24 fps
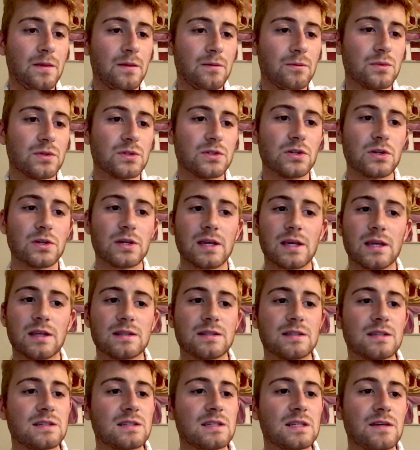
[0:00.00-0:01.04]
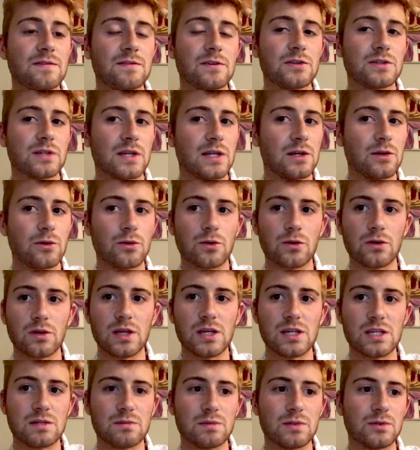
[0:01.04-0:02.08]
was looking to see if there's any
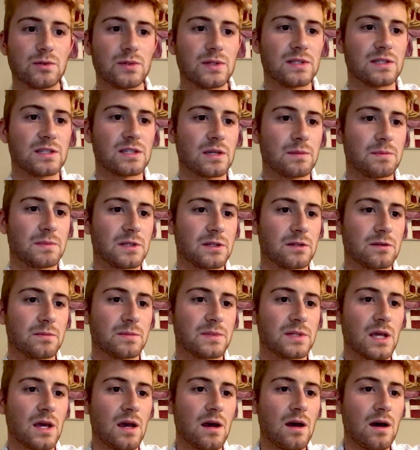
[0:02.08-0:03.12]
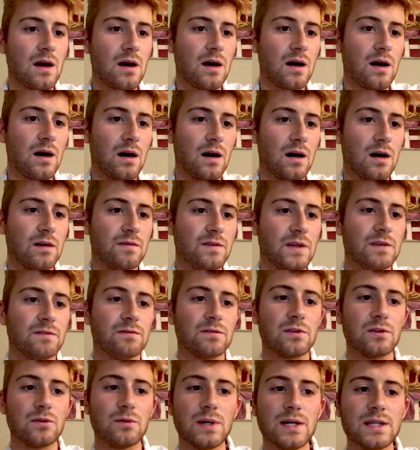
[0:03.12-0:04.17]
correlation between symptoms of
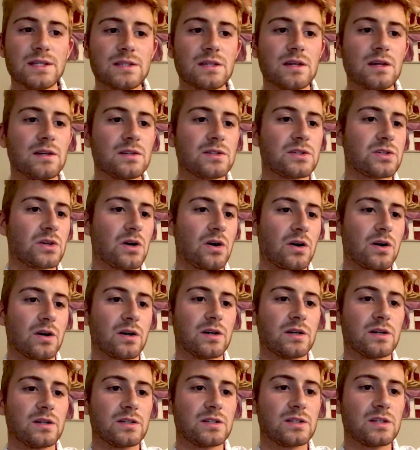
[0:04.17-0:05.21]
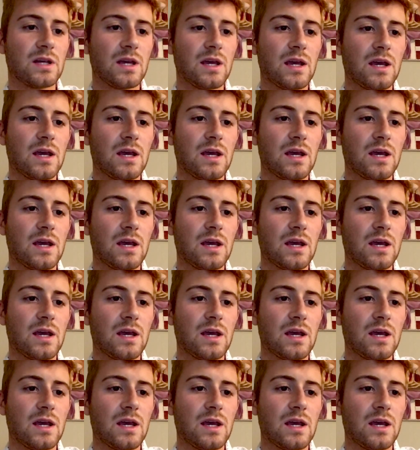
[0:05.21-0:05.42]
influenza, SARS,